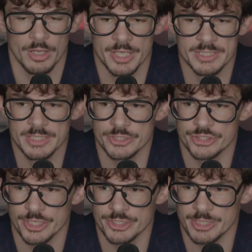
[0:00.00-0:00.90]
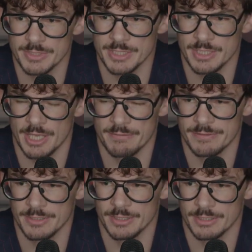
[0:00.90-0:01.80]
It didn't change. I mean, I
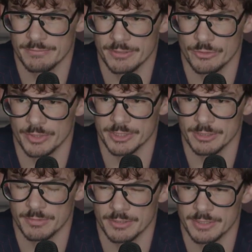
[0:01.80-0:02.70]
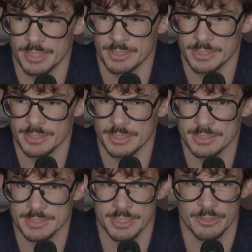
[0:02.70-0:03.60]
feel great about that. I think
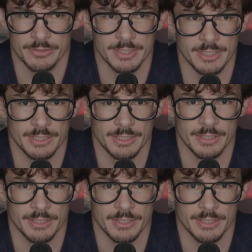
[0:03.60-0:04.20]
it's the only